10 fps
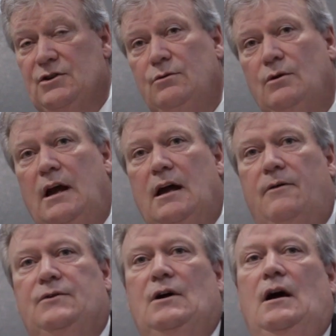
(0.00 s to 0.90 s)

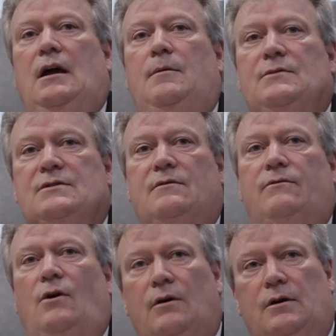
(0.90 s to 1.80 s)
2.5 times the
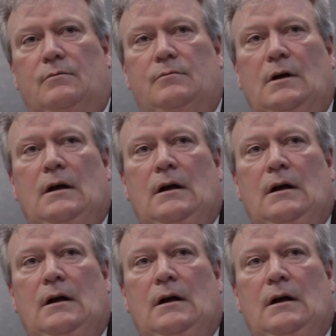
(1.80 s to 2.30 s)
volume